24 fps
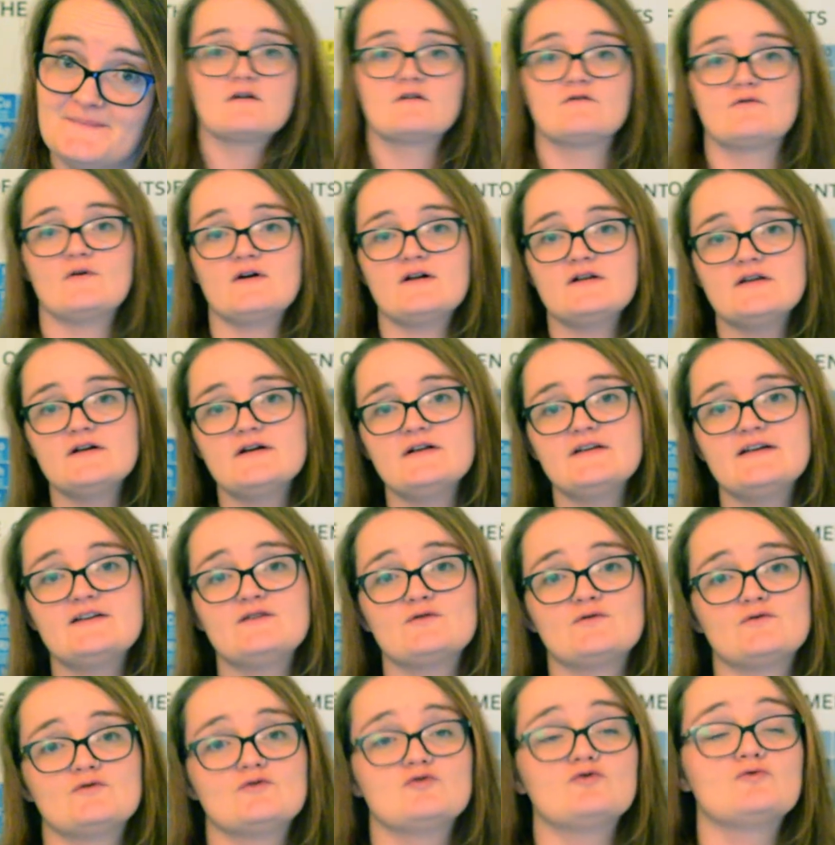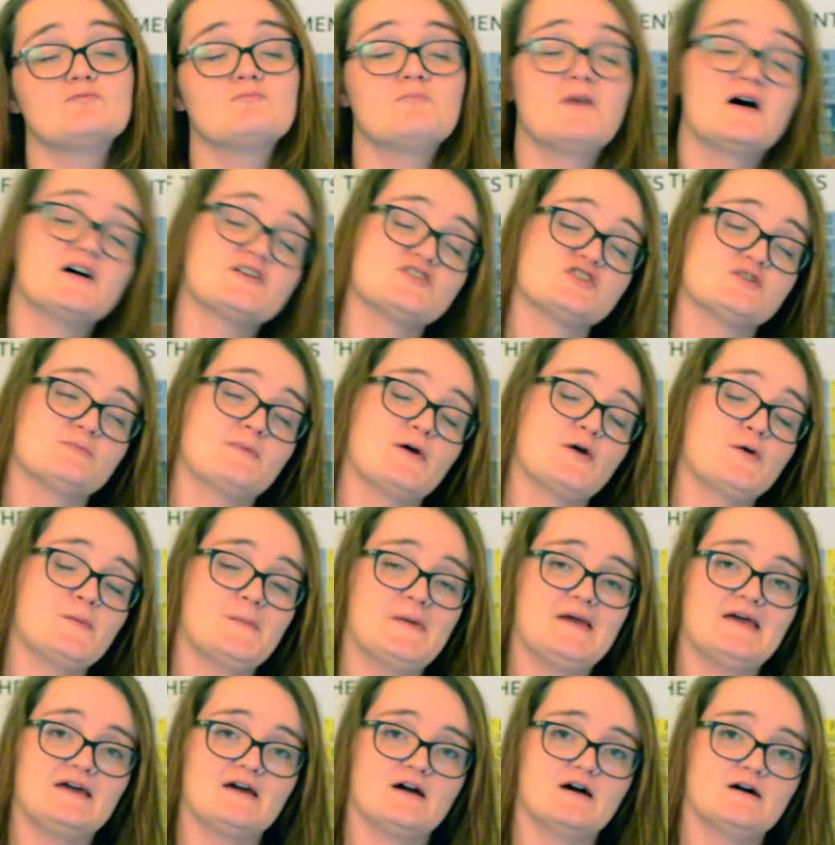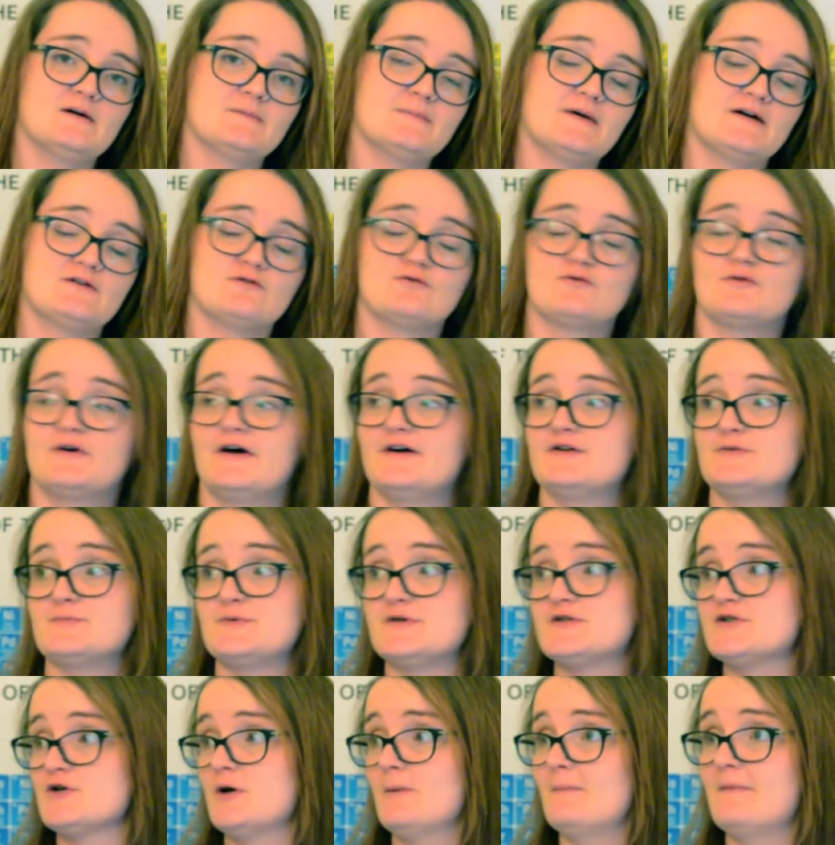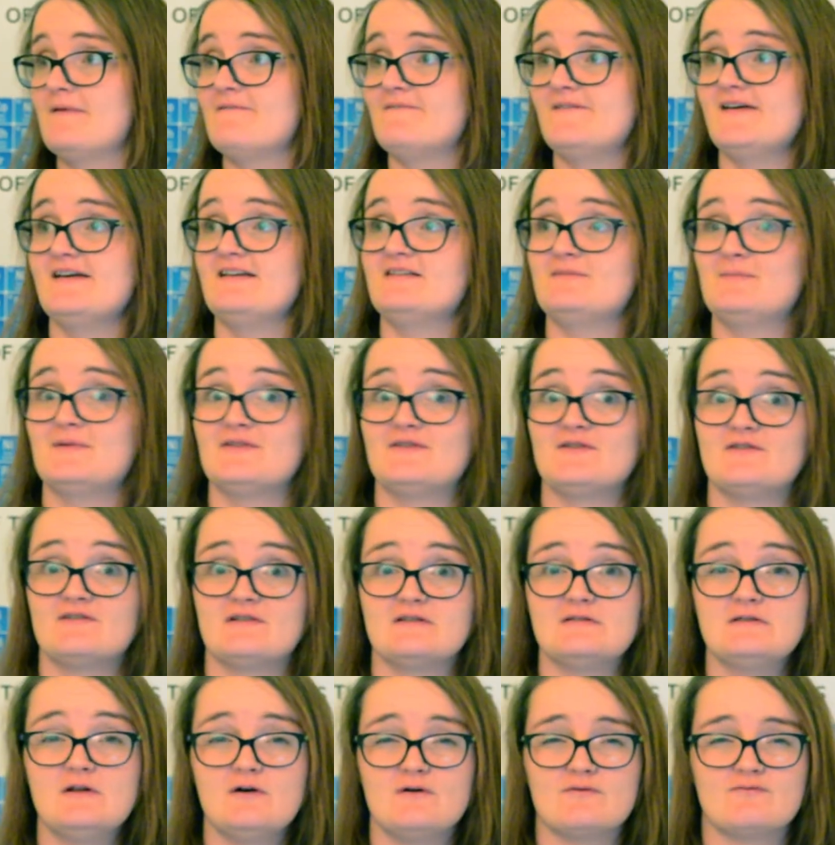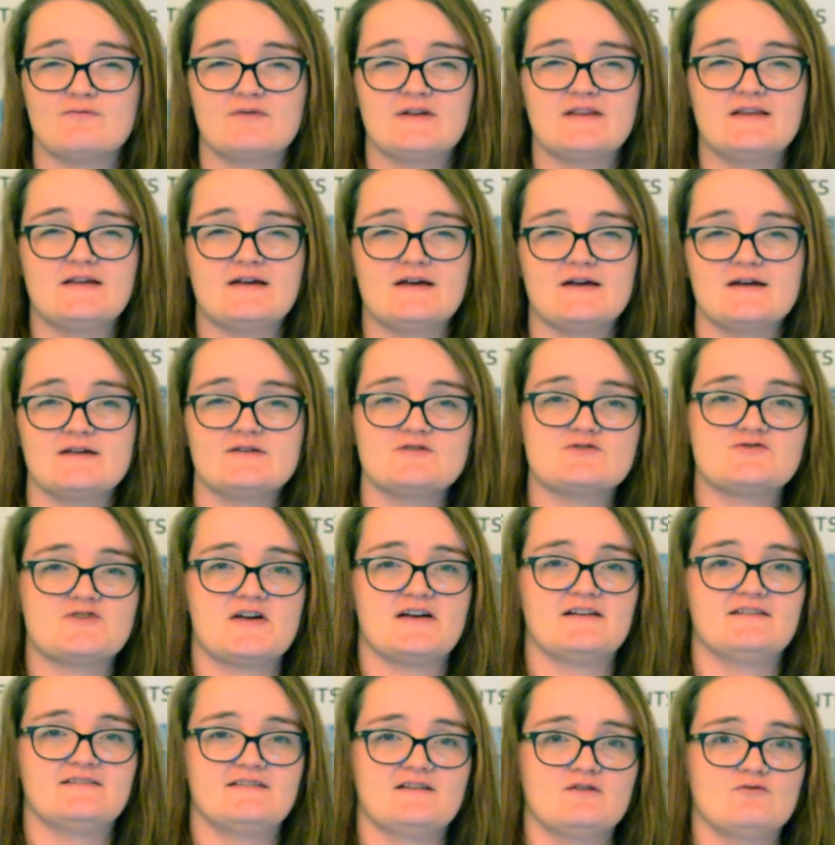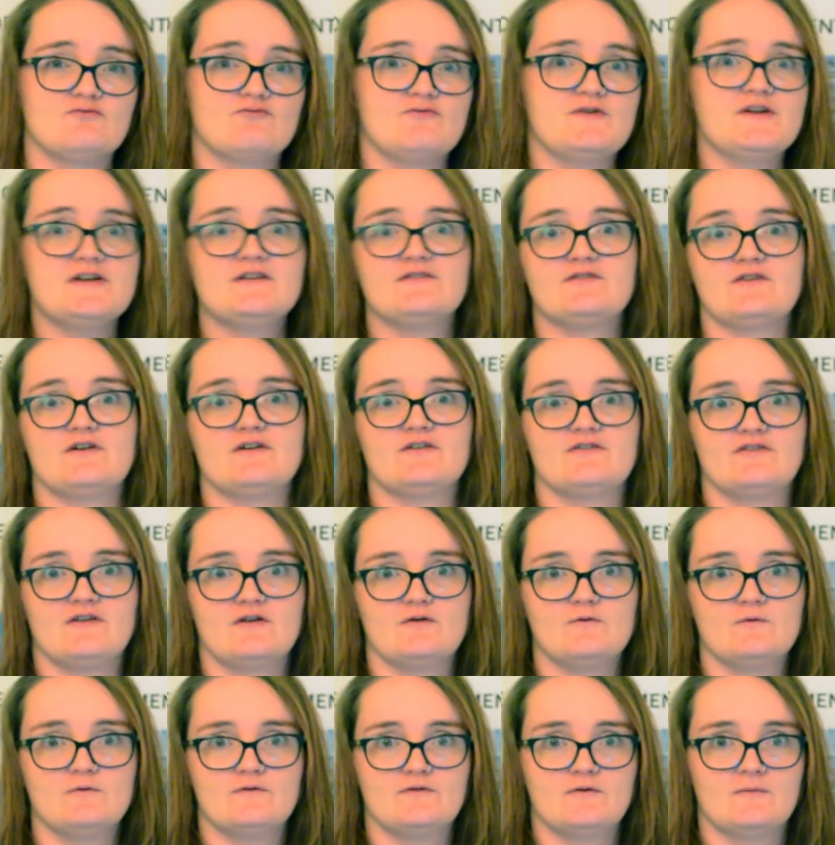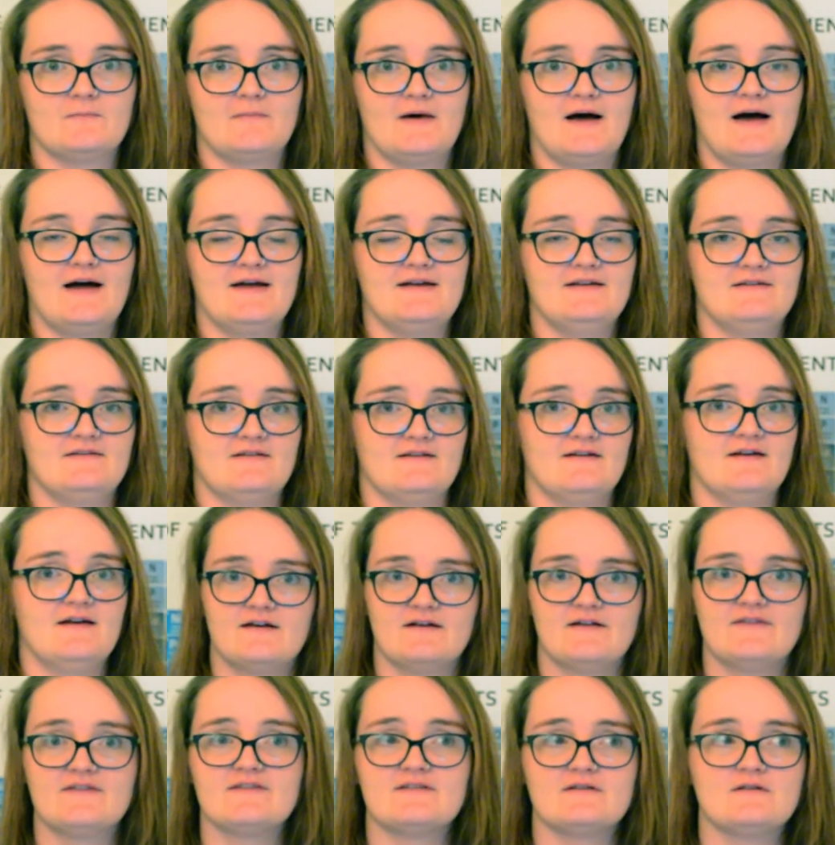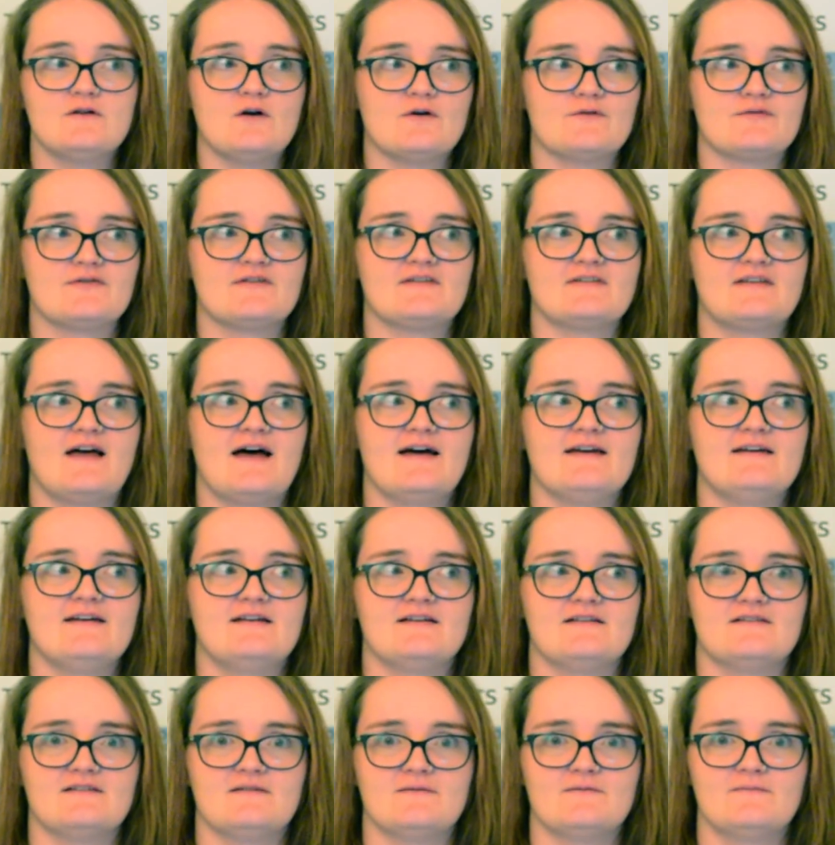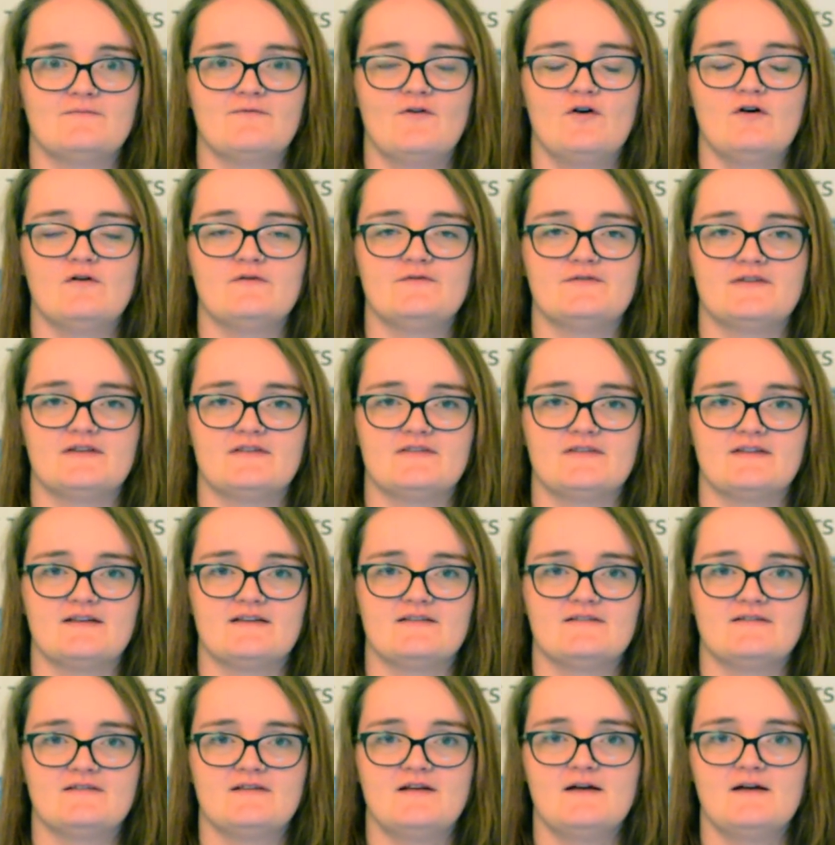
So I clearly don't know much about makeup, I don't know how to put it on my face, but there's a lot of really interesting research that goes on behind it, and there's a lot of science involved in this